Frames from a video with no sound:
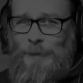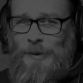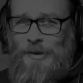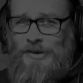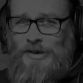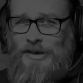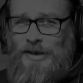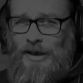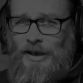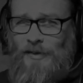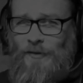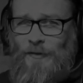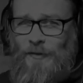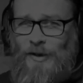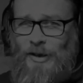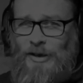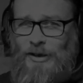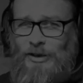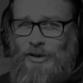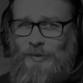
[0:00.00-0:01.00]
but it's kind of
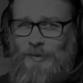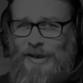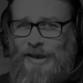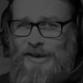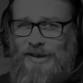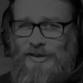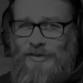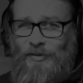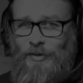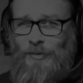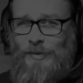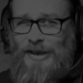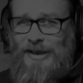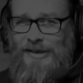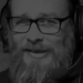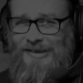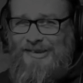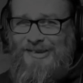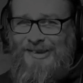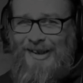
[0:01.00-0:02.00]
illuminated from the
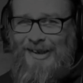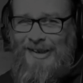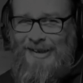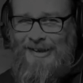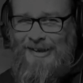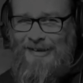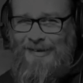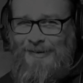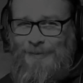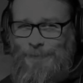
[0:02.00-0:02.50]
inside.